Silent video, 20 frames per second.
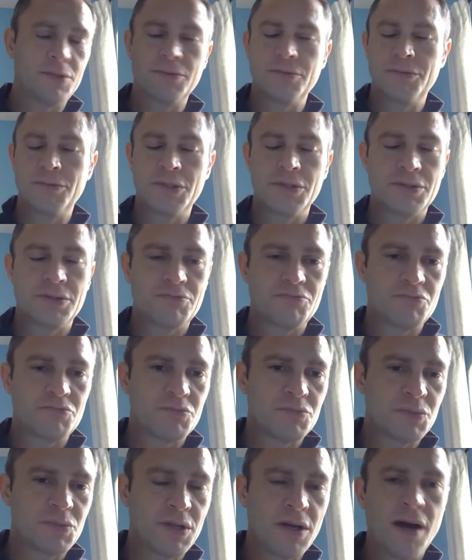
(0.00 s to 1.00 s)
just
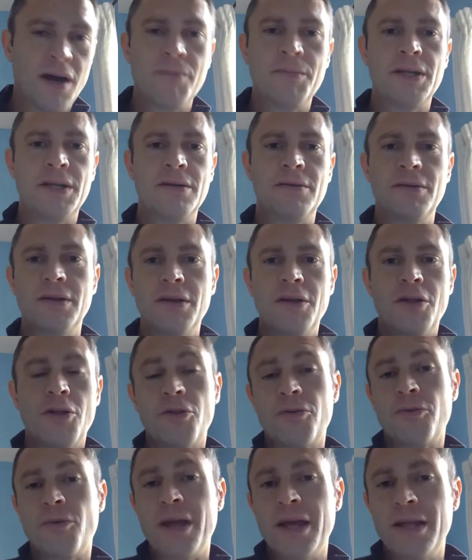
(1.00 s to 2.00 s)
common
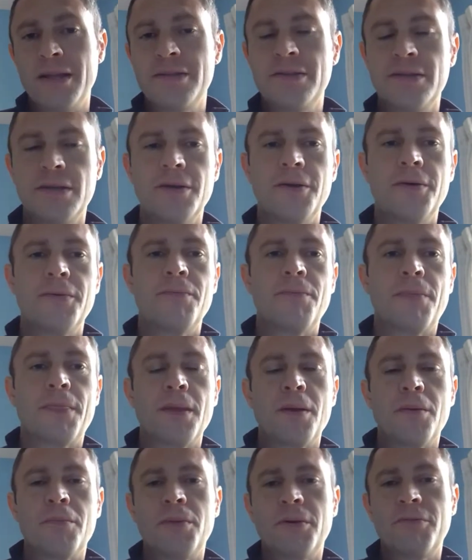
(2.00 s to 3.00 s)
threads.
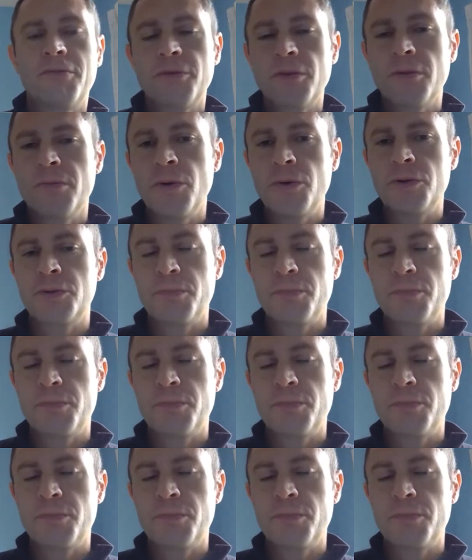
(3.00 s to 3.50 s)
But for the most